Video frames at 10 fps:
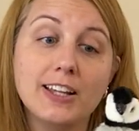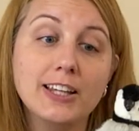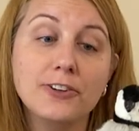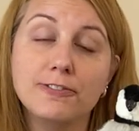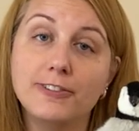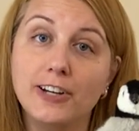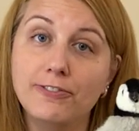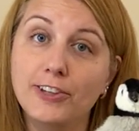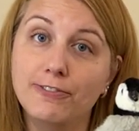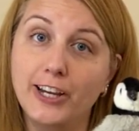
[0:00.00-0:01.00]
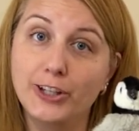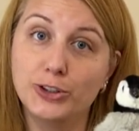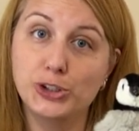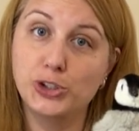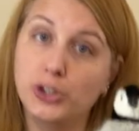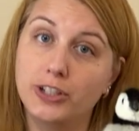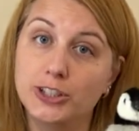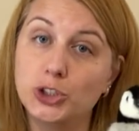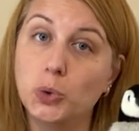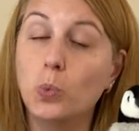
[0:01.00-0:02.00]
their fluffy feathers turn
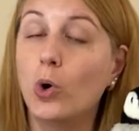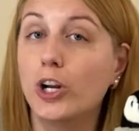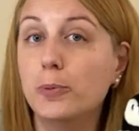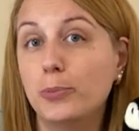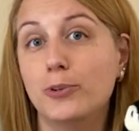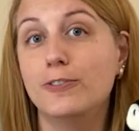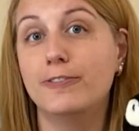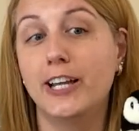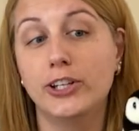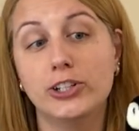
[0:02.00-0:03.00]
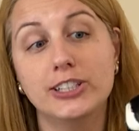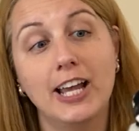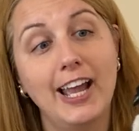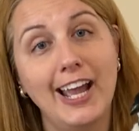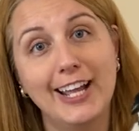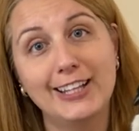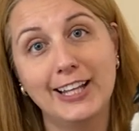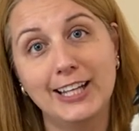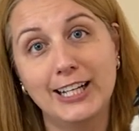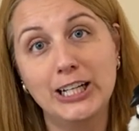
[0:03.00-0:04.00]
into waterproof feathers and
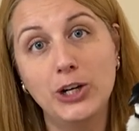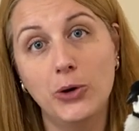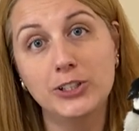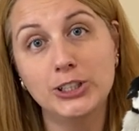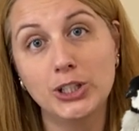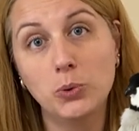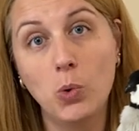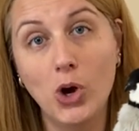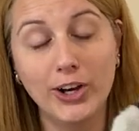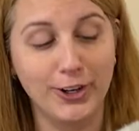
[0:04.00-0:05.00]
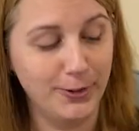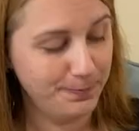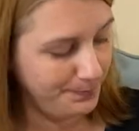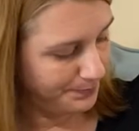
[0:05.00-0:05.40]
then they could go into the water.